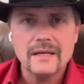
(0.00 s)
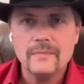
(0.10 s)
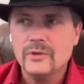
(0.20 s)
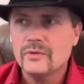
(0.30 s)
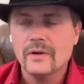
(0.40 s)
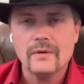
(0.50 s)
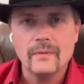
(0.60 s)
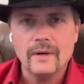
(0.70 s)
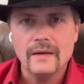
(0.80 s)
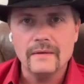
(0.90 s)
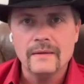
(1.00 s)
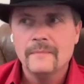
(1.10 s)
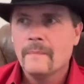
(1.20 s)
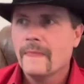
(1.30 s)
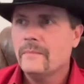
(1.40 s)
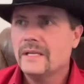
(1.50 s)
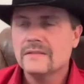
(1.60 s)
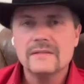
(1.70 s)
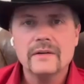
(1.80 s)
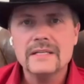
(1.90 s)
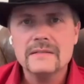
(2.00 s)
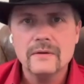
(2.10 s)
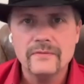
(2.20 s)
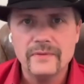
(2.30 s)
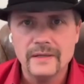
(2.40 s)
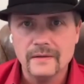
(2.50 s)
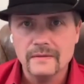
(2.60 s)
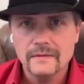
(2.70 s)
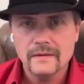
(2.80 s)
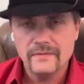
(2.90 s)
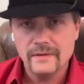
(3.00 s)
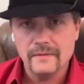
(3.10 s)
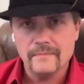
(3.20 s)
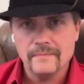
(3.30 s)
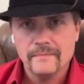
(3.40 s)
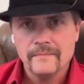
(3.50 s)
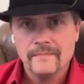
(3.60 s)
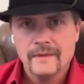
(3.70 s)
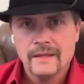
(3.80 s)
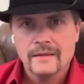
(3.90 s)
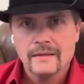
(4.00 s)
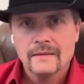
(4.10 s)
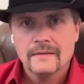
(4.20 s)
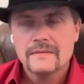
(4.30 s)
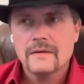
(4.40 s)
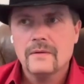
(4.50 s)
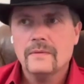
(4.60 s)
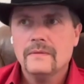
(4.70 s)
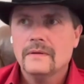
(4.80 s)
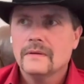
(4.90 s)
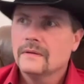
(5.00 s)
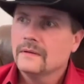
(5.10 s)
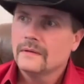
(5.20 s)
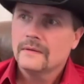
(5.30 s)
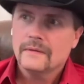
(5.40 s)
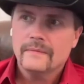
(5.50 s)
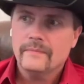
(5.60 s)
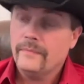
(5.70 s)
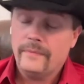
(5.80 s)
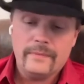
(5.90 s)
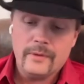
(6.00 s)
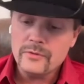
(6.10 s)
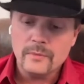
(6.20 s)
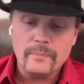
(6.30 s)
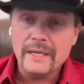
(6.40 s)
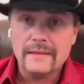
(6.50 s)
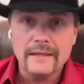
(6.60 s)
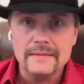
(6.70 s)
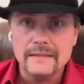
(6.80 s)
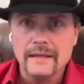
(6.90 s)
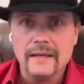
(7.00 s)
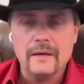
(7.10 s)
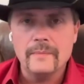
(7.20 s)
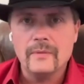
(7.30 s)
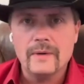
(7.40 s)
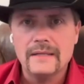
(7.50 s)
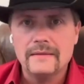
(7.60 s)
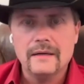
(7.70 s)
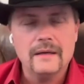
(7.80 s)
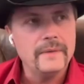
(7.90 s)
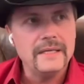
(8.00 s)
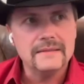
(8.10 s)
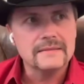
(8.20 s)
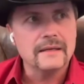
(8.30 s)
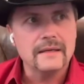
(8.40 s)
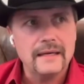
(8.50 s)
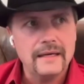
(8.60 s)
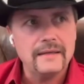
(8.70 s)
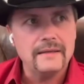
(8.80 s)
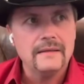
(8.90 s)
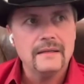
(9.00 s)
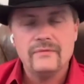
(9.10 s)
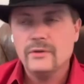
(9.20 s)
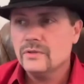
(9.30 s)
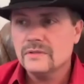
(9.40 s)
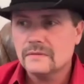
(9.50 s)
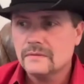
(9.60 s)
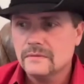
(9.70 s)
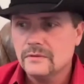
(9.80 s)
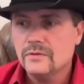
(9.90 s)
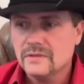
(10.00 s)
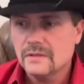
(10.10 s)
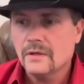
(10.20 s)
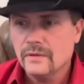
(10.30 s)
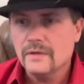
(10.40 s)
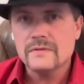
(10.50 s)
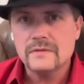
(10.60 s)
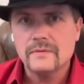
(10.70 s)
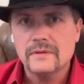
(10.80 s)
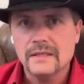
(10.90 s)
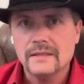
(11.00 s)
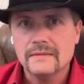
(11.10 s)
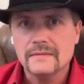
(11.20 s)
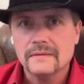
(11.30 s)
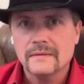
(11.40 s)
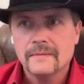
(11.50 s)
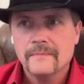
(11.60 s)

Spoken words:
time you turn around, because there is no fear of him. So those are big things he laid on me right there. I mean, it's like, hey, if you just know those two things,